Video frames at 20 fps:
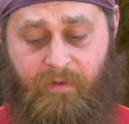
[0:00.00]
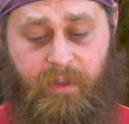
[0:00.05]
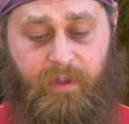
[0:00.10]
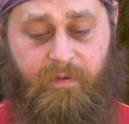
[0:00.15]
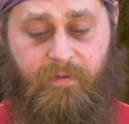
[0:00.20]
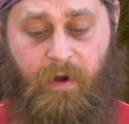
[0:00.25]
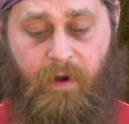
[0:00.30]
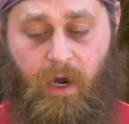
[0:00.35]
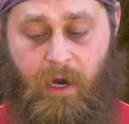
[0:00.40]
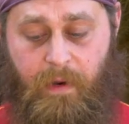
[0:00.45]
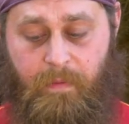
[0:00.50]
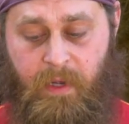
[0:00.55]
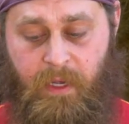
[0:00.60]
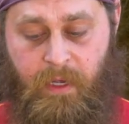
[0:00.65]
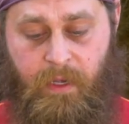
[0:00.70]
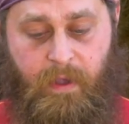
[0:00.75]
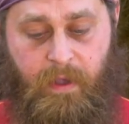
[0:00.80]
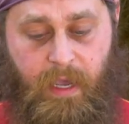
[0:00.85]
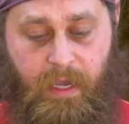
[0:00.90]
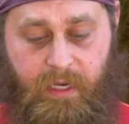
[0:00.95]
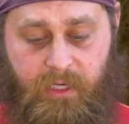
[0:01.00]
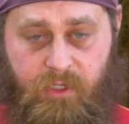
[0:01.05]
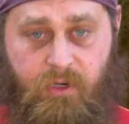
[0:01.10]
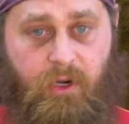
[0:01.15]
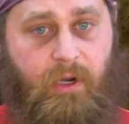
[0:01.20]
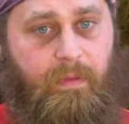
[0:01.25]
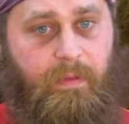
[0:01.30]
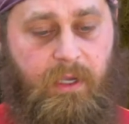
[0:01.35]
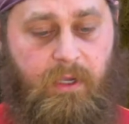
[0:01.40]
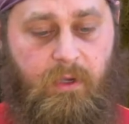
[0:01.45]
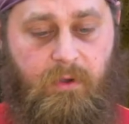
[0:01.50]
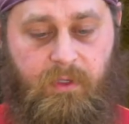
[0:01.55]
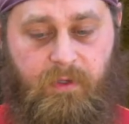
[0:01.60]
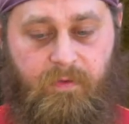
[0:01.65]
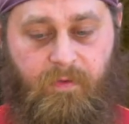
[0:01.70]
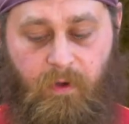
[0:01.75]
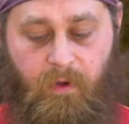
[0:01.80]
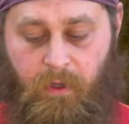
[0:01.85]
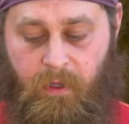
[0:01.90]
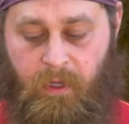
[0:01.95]
on the farm. Extremely
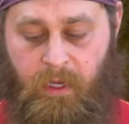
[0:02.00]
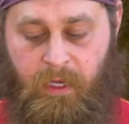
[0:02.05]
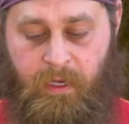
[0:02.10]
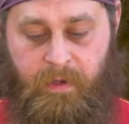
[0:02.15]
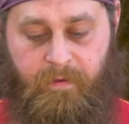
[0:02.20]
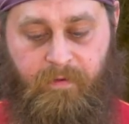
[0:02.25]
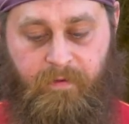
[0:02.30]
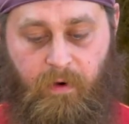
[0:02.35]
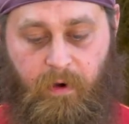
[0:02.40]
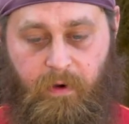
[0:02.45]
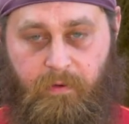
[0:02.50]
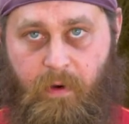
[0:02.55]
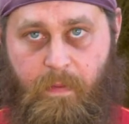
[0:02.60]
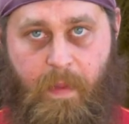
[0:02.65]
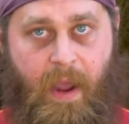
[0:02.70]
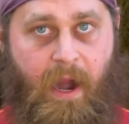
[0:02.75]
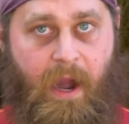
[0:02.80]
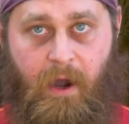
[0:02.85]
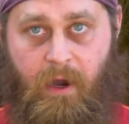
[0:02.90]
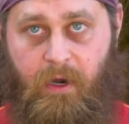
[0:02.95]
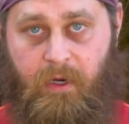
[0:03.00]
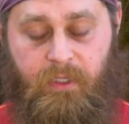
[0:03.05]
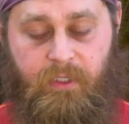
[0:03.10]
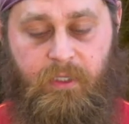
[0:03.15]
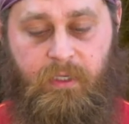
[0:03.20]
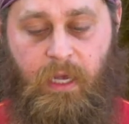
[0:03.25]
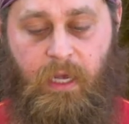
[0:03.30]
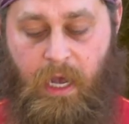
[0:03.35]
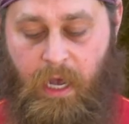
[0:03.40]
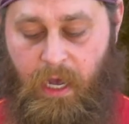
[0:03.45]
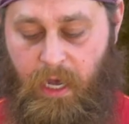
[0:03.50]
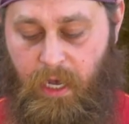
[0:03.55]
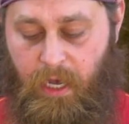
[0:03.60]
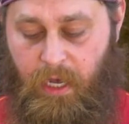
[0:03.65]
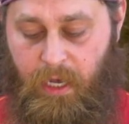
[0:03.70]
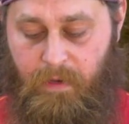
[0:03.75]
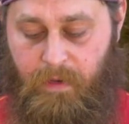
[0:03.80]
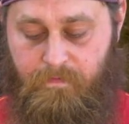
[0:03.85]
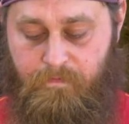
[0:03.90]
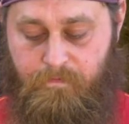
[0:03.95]
useful for repairs
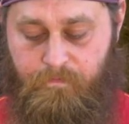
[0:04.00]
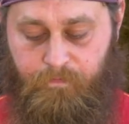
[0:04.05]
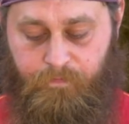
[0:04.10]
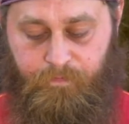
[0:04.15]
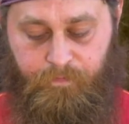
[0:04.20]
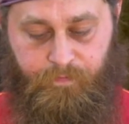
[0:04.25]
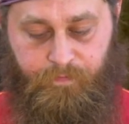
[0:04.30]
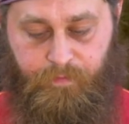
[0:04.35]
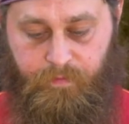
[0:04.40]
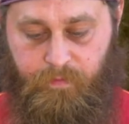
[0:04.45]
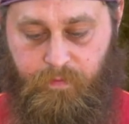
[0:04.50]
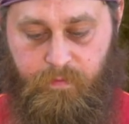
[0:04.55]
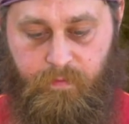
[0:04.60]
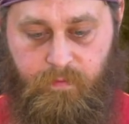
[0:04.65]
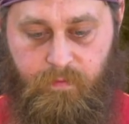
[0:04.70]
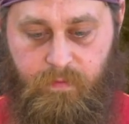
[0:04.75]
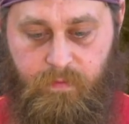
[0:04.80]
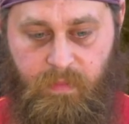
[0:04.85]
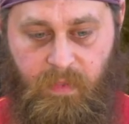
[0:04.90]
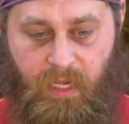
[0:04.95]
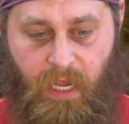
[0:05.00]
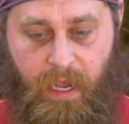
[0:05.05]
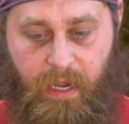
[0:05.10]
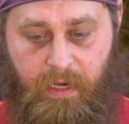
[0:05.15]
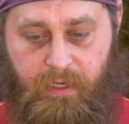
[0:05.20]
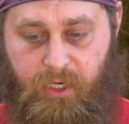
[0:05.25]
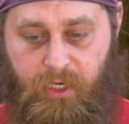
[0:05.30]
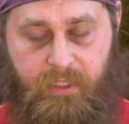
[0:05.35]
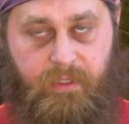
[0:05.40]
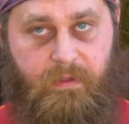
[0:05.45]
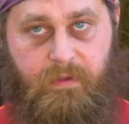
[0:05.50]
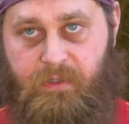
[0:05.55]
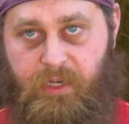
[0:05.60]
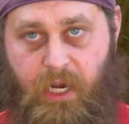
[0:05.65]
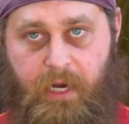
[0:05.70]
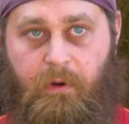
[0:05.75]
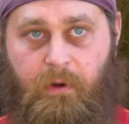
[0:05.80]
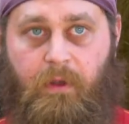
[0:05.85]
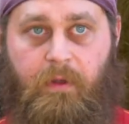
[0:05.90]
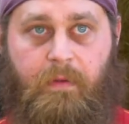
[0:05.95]
and just
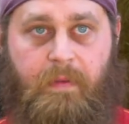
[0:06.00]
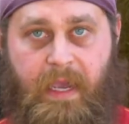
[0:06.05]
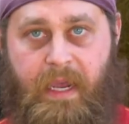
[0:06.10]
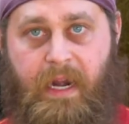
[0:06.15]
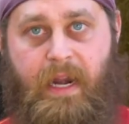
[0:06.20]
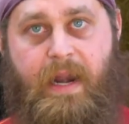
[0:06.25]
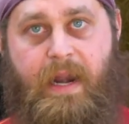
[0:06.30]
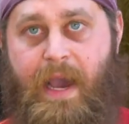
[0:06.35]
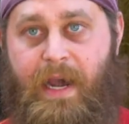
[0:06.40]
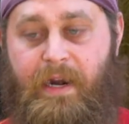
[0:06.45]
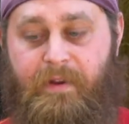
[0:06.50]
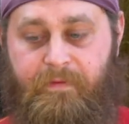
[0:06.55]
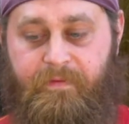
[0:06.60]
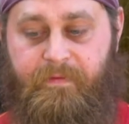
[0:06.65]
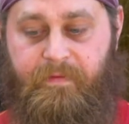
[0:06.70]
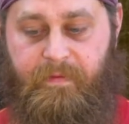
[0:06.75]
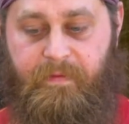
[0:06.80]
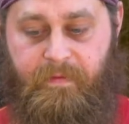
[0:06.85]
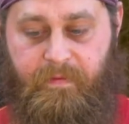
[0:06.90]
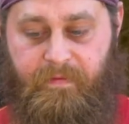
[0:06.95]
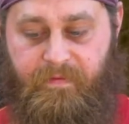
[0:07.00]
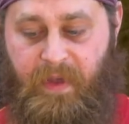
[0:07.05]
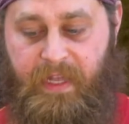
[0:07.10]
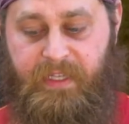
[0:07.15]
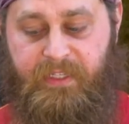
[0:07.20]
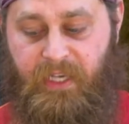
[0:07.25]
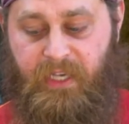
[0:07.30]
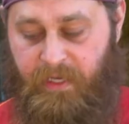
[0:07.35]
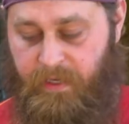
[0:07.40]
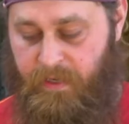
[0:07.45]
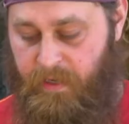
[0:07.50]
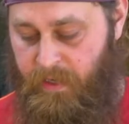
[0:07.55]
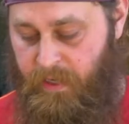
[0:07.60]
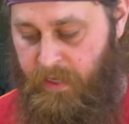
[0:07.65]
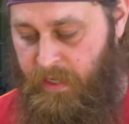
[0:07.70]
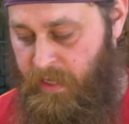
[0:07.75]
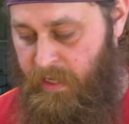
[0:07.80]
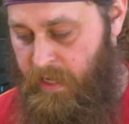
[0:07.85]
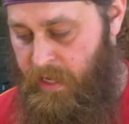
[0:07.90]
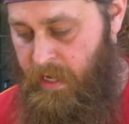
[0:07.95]
general in and out of fencing.
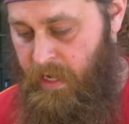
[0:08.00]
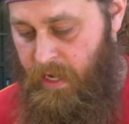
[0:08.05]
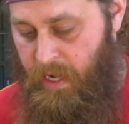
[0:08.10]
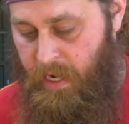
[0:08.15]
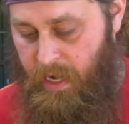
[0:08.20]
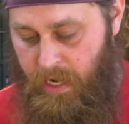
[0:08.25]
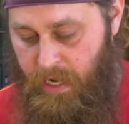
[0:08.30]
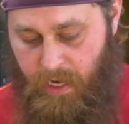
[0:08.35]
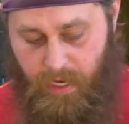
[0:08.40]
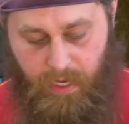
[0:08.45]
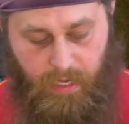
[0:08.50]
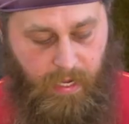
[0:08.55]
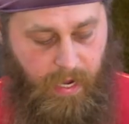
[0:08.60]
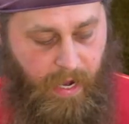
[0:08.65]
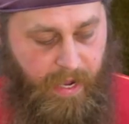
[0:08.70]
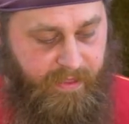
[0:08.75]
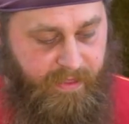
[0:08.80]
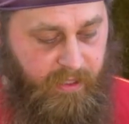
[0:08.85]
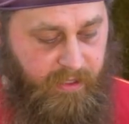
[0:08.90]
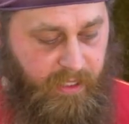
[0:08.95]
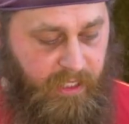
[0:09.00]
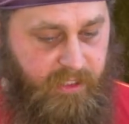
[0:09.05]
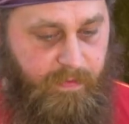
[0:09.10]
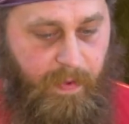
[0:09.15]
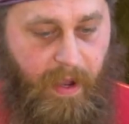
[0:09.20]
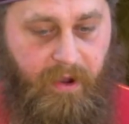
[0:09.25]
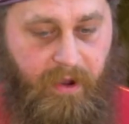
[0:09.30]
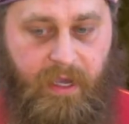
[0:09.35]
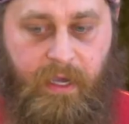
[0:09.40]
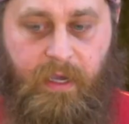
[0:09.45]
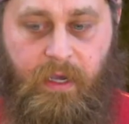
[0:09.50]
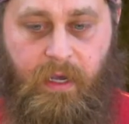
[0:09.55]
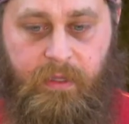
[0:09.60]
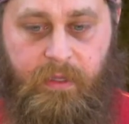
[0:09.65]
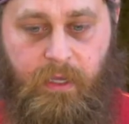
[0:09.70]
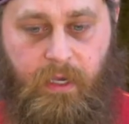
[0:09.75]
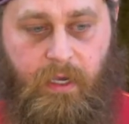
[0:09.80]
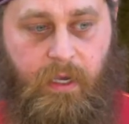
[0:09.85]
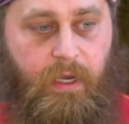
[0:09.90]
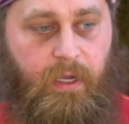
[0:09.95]
I think that's about it
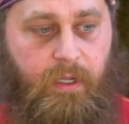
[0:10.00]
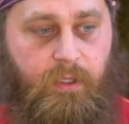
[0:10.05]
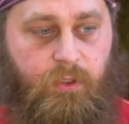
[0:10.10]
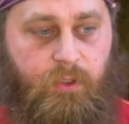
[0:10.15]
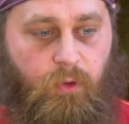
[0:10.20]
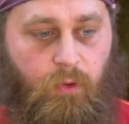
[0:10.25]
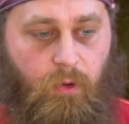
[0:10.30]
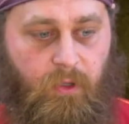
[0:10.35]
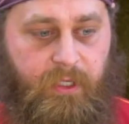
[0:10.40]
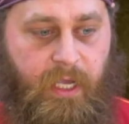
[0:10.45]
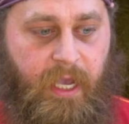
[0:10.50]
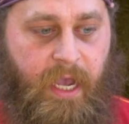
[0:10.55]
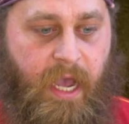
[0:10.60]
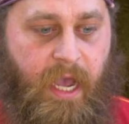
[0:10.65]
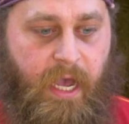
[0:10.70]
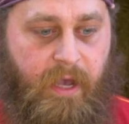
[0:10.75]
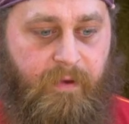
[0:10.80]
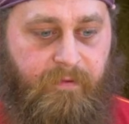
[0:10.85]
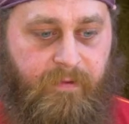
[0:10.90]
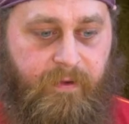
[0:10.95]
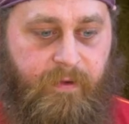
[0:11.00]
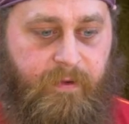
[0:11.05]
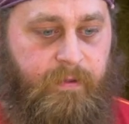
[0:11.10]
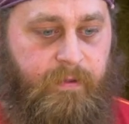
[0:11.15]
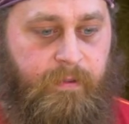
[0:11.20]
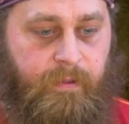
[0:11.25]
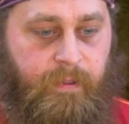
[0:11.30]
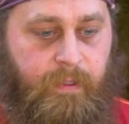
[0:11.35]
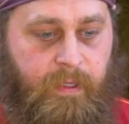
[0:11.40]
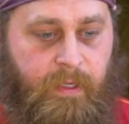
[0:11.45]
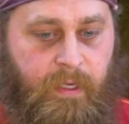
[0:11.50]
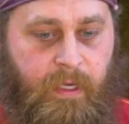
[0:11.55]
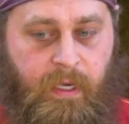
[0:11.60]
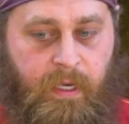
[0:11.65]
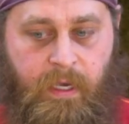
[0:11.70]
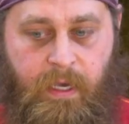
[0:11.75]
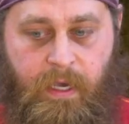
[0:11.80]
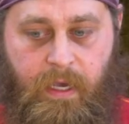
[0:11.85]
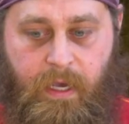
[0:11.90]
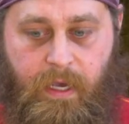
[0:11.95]
on the tools I have.
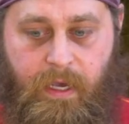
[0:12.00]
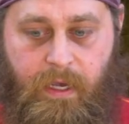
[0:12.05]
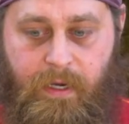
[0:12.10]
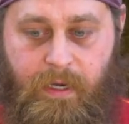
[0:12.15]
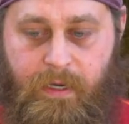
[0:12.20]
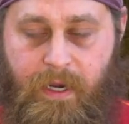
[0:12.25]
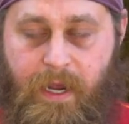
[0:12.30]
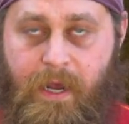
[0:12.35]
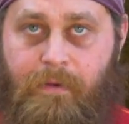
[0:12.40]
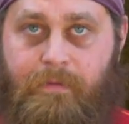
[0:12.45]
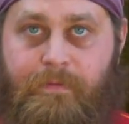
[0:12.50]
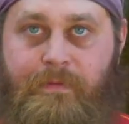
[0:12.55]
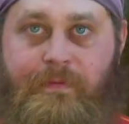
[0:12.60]
And yeah.